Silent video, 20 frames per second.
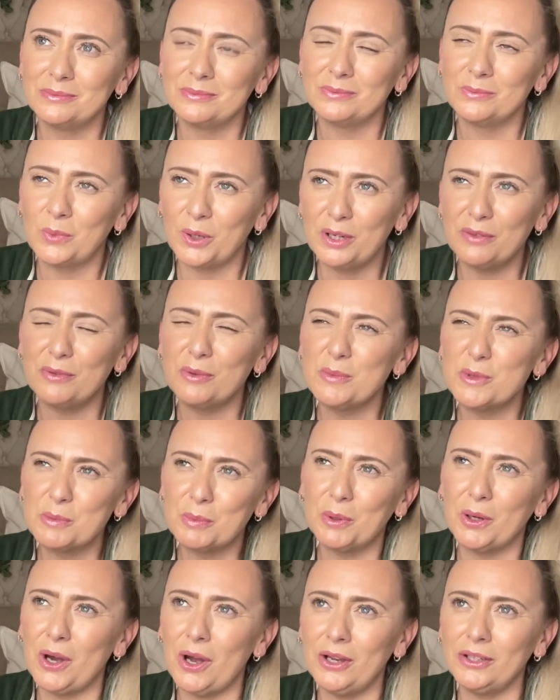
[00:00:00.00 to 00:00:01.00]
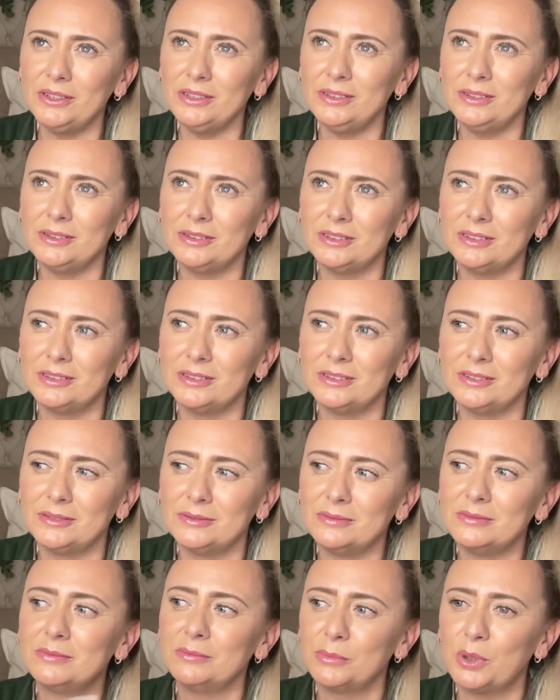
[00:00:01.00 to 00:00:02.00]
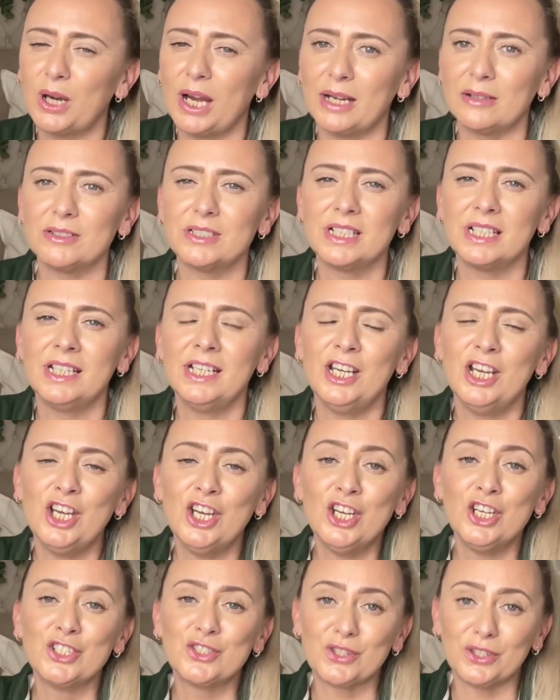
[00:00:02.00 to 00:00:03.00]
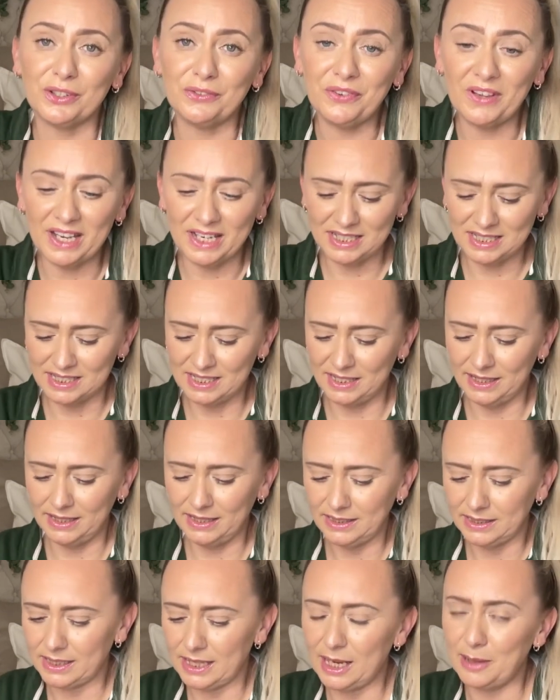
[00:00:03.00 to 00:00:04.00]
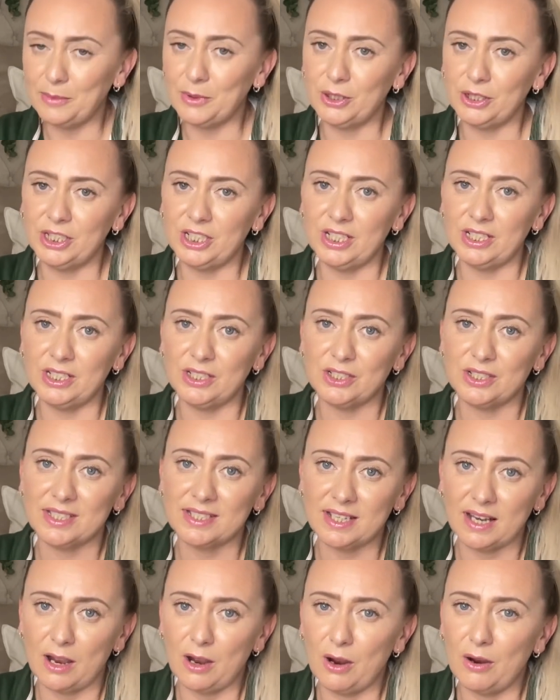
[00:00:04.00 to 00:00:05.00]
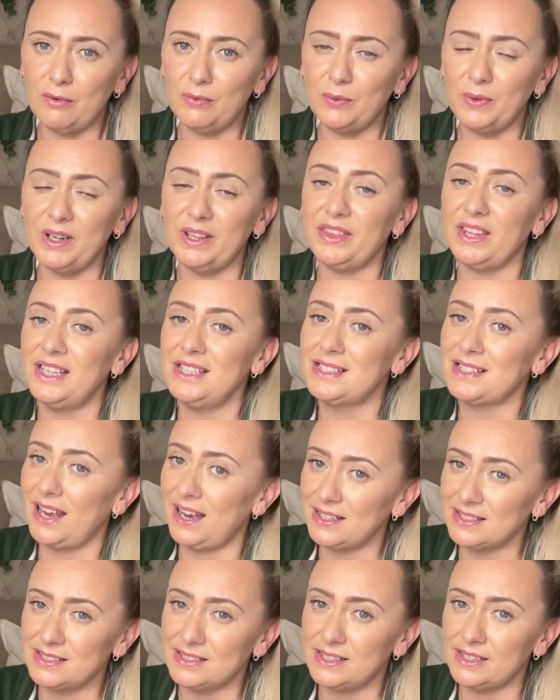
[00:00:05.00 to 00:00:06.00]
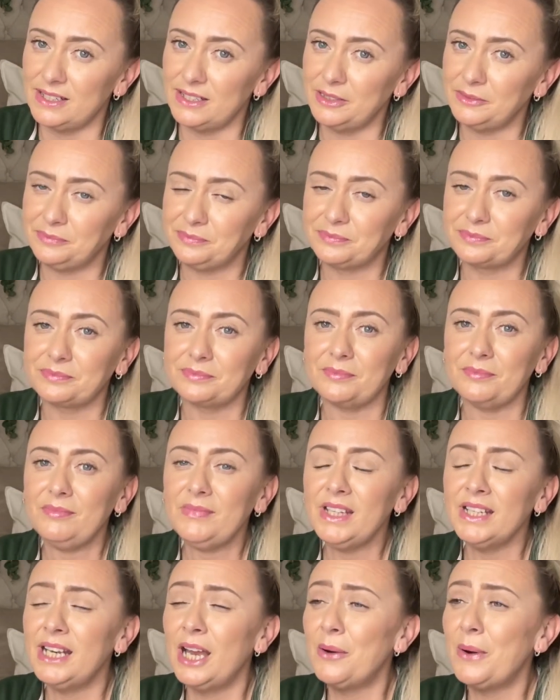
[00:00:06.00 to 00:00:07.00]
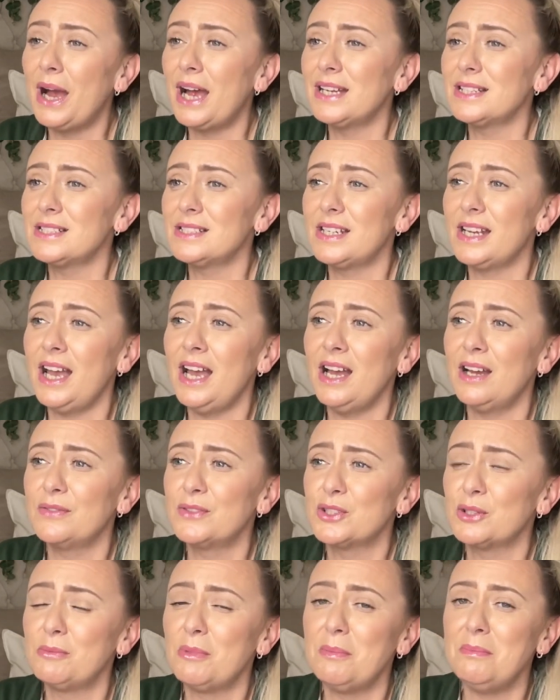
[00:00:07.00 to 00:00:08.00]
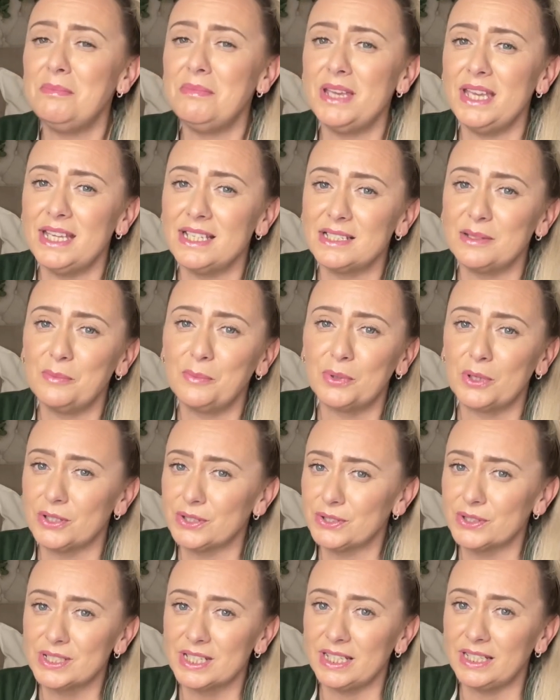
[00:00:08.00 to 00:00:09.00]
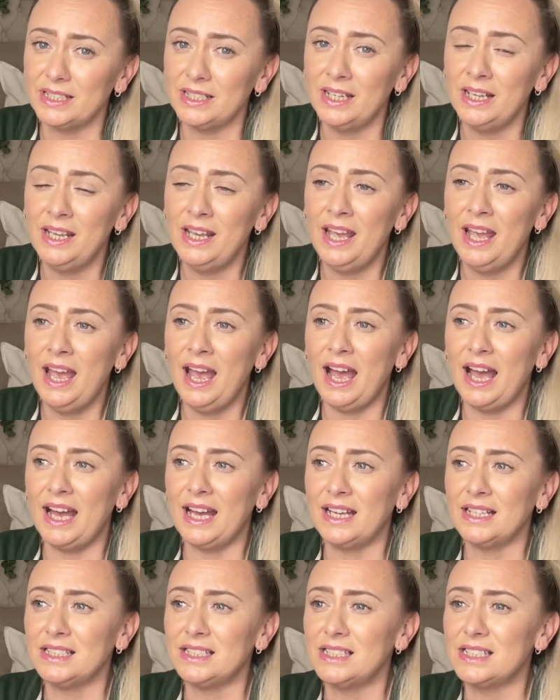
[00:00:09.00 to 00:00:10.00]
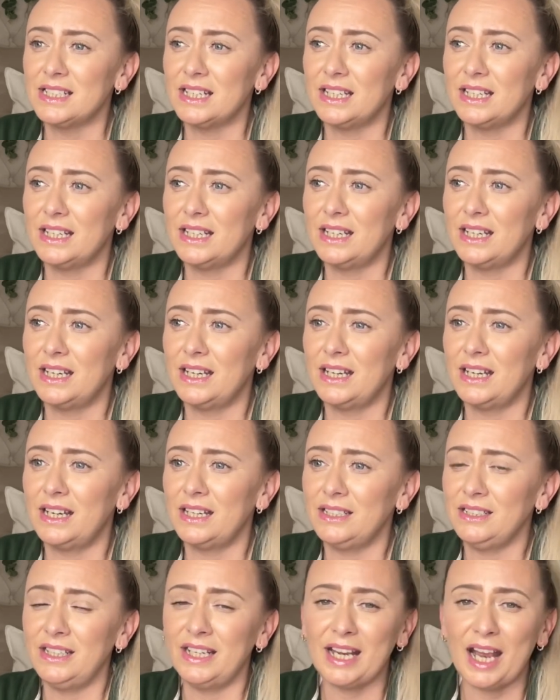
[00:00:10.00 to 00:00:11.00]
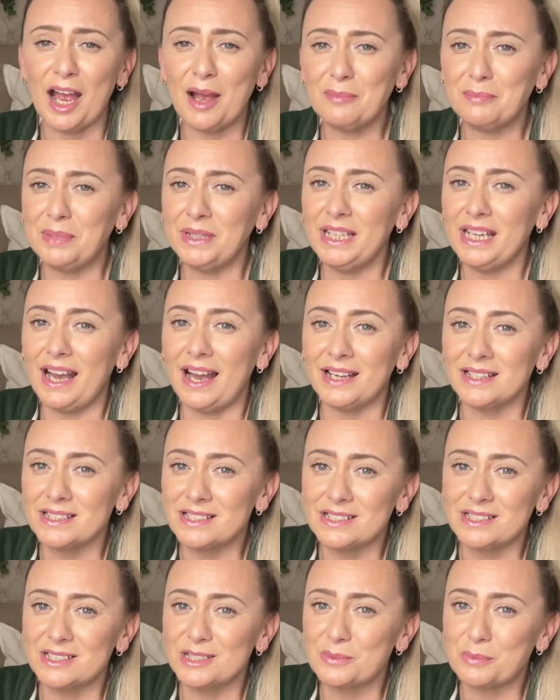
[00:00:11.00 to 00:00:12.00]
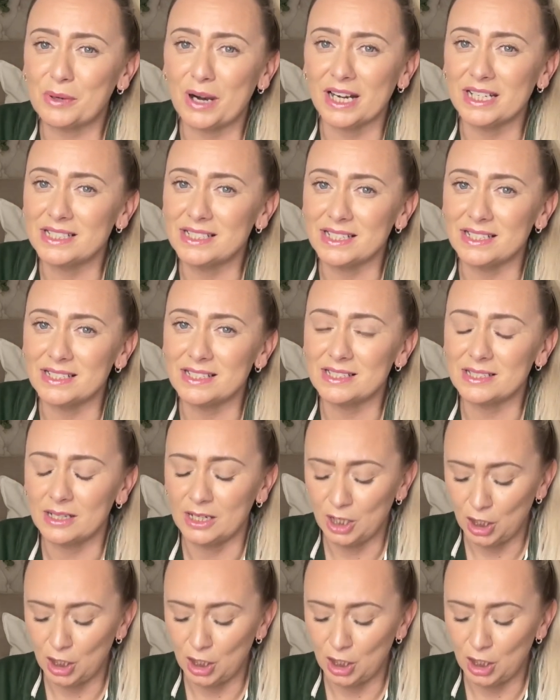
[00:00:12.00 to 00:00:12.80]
One of them's put on, put out. So the first thing that I'm gonna start off with is Asda. Now Asda have some amazing products in, and you can't beat Asda's prices.